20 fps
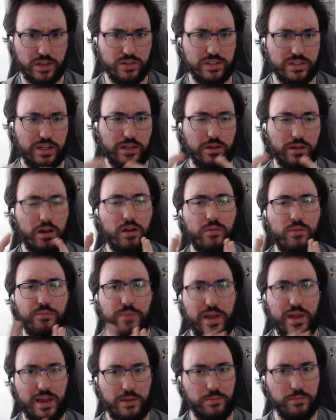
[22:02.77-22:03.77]
like, oh,
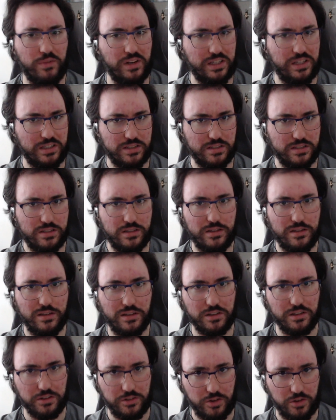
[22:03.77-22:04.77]
May, please
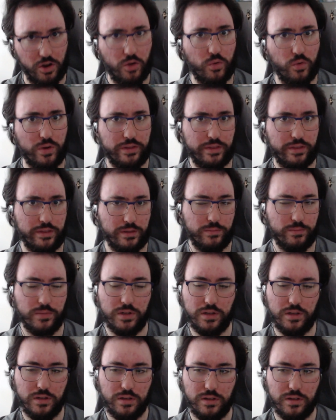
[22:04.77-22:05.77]
go with them.
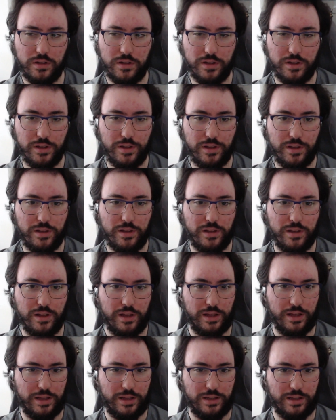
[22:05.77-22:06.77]

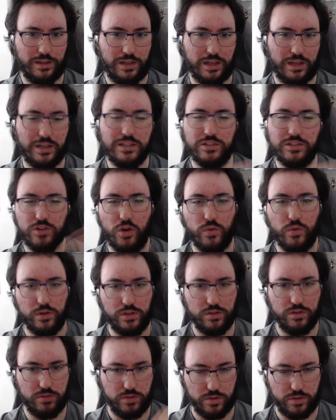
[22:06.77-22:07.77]
At least go with
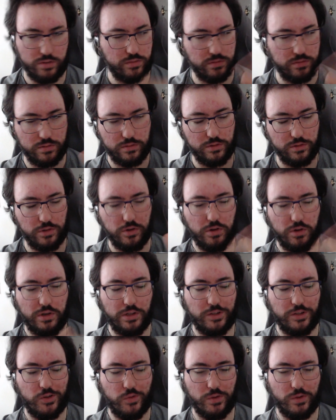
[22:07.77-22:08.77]
Drew. You don't need to
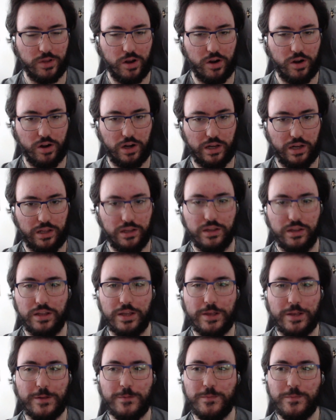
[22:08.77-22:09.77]
go with Harley.
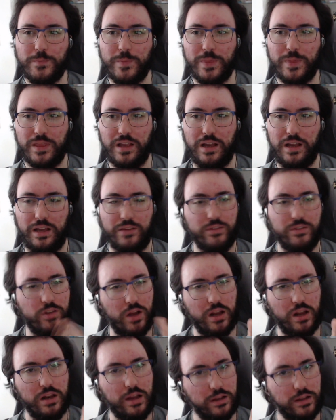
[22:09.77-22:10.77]
Even though I
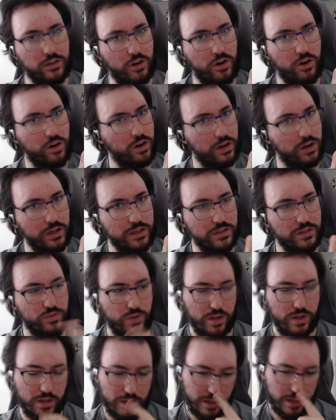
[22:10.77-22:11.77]
liked Harley as
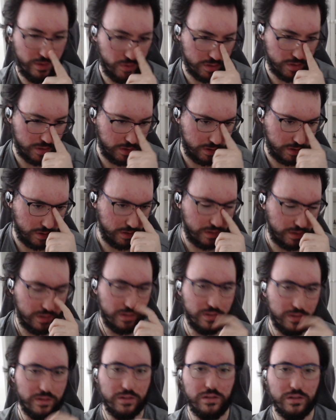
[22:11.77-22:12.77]
well, he was a good
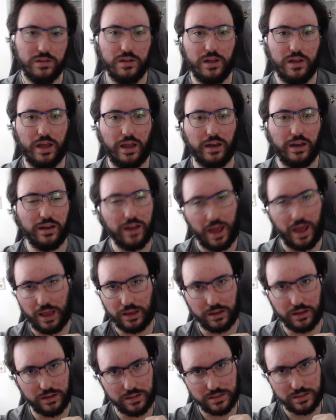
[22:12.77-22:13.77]

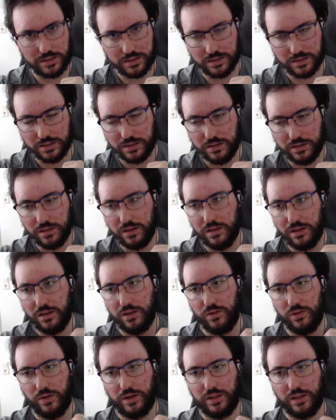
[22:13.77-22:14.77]
antagonist
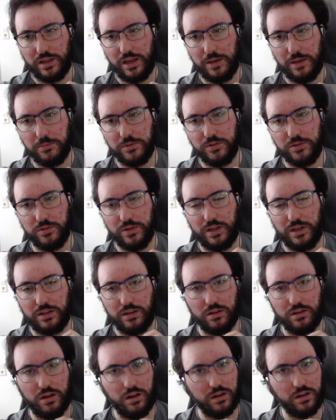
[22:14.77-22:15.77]
when it came to like the
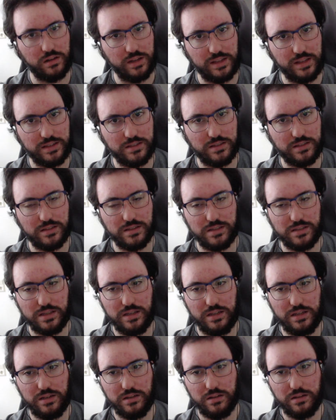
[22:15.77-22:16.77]
contest scene.